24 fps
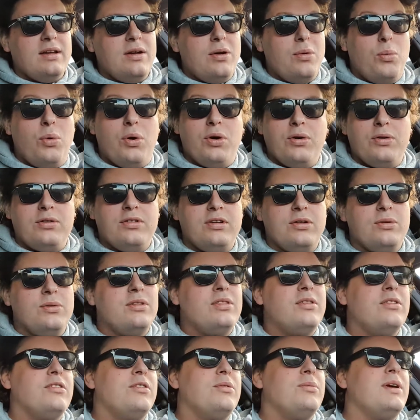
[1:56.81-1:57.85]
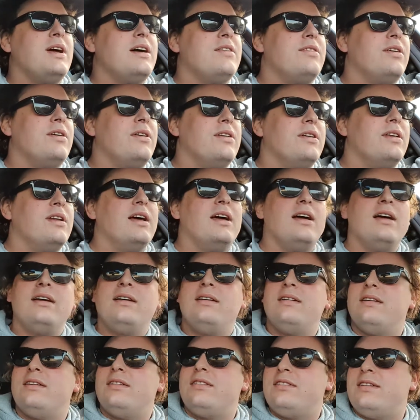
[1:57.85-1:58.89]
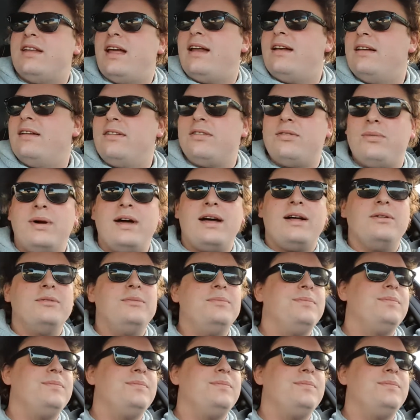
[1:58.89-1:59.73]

one or two others that we have on stand as well.